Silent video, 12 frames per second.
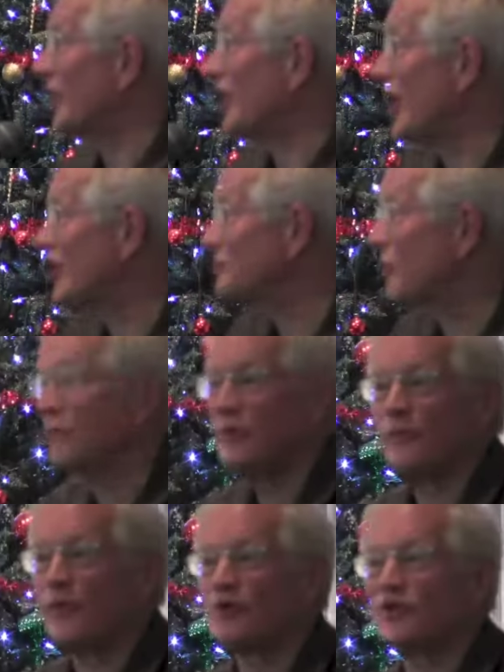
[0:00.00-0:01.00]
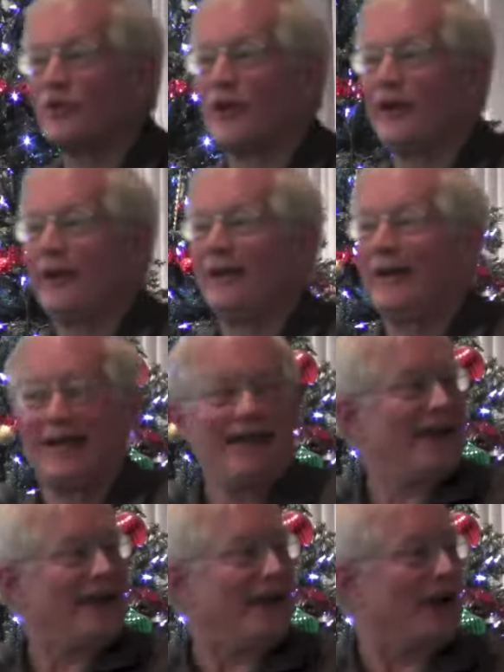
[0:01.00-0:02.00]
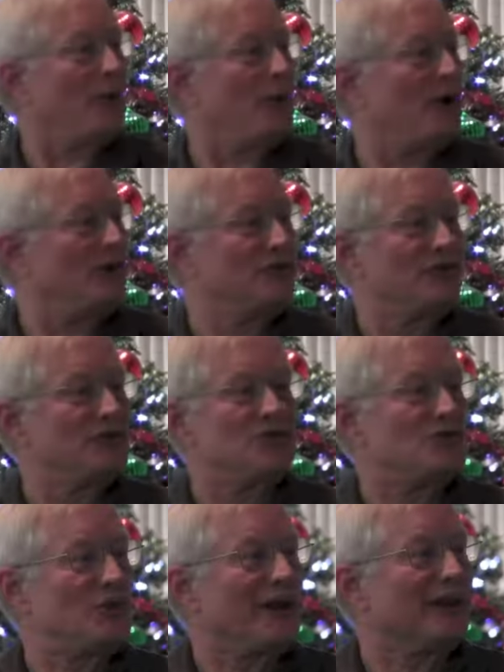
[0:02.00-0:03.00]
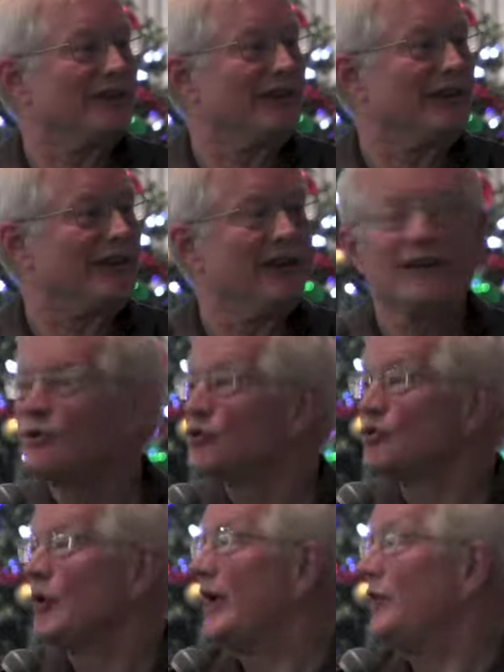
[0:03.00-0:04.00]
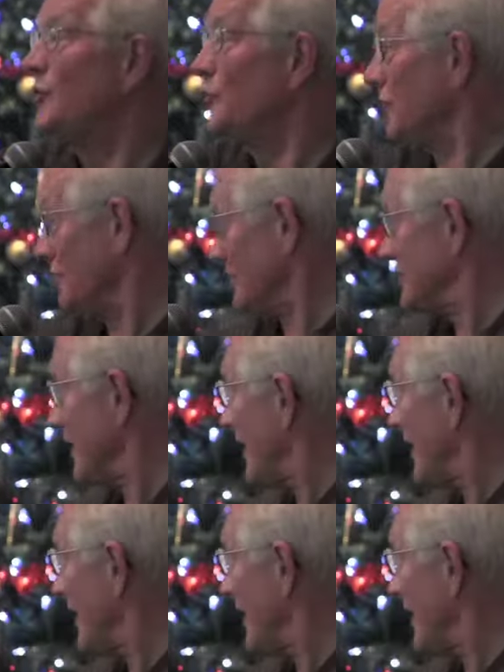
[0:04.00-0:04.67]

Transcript: when the COSH movement first started, it was strictly trade unions